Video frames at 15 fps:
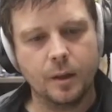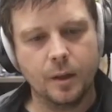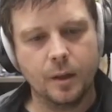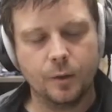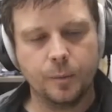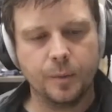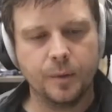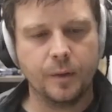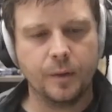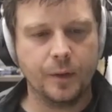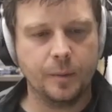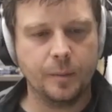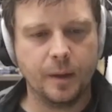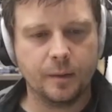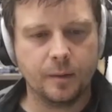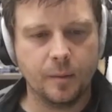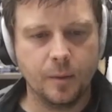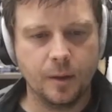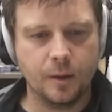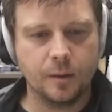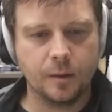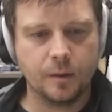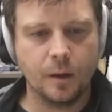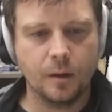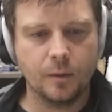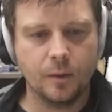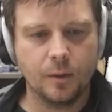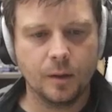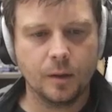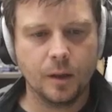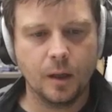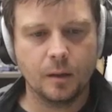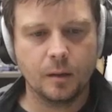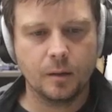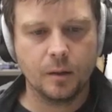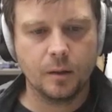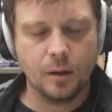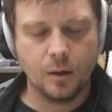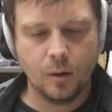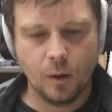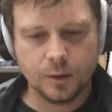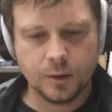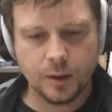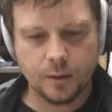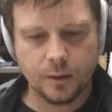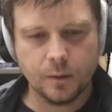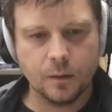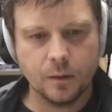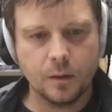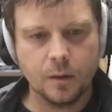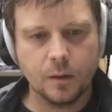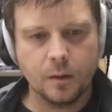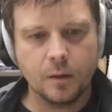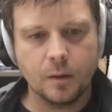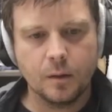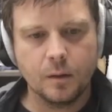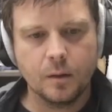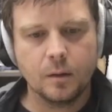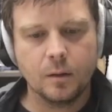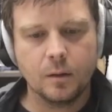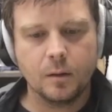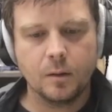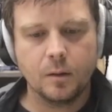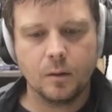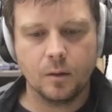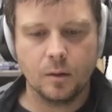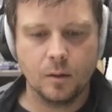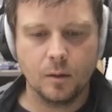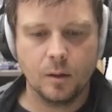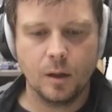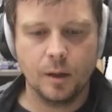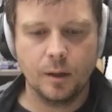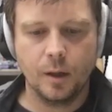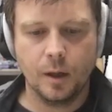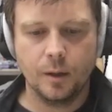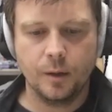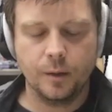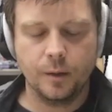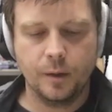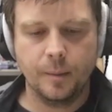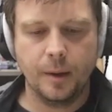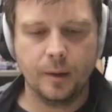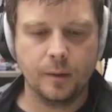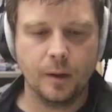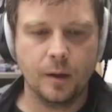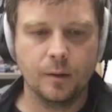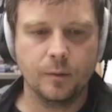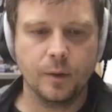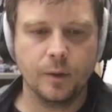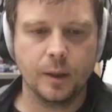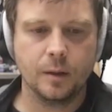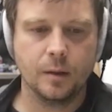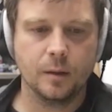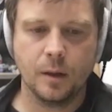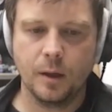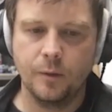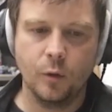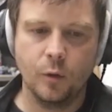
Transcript: you know specifically makes somebody successful at, at Qualtrics or, or on, on your team outside of like the kind